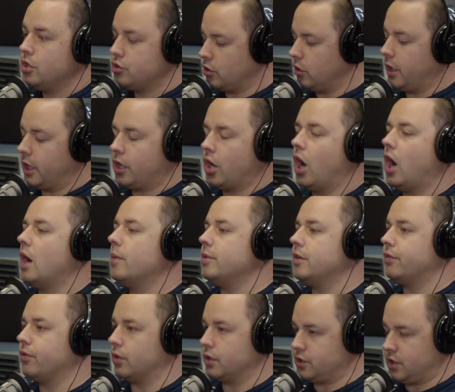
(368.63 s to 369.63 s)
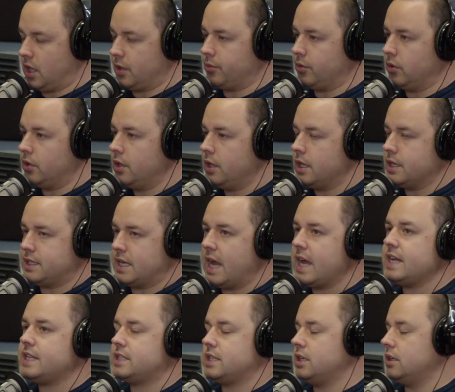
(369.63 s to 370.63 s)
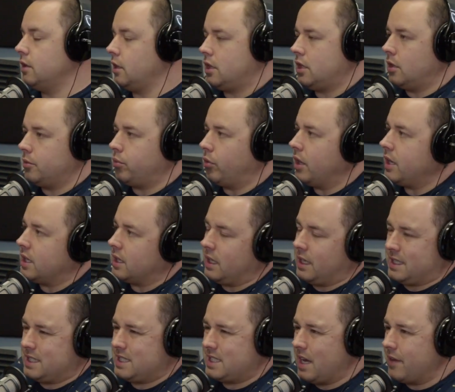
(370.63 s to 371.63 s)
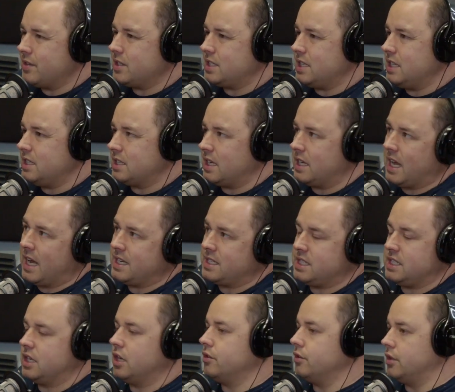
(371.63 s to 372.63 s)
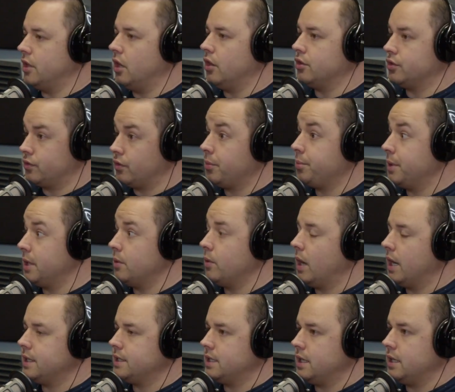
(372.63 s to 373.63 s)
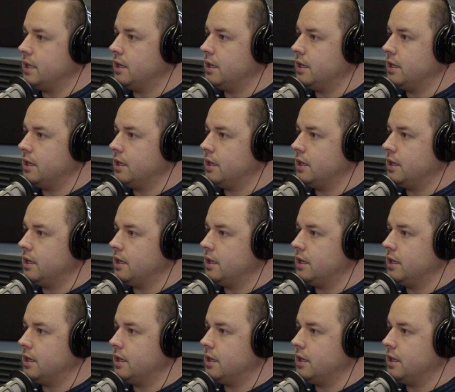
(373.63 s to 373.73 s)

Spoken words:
So like Hobby, for example, is 18. You're gonna break it at like $1,700 to $1,900 for a PYT.